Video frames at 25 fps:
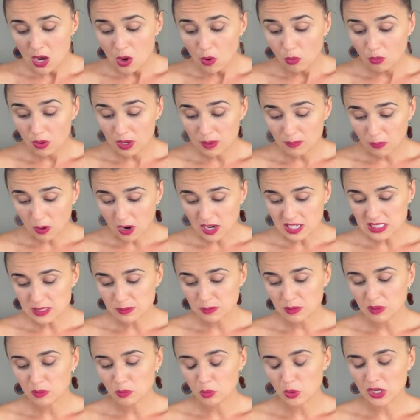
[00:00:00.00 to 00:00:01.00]
When
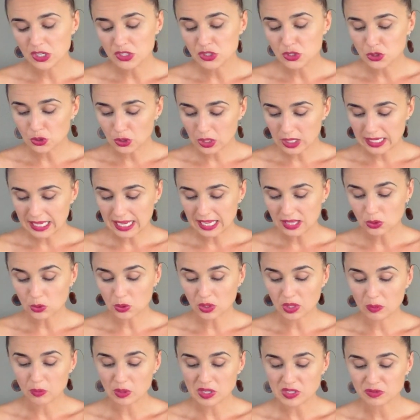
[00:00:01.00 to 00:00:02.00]
possible, we adjudicate the
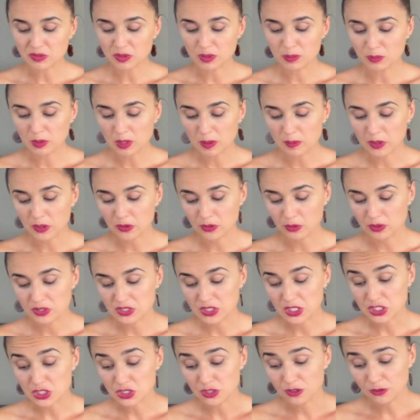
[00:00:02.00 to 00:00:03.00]
request for employment
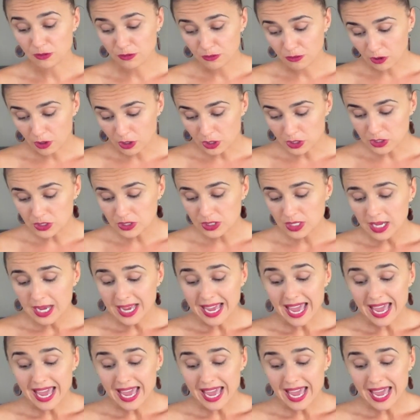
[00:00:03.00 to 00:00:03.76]
authorization first,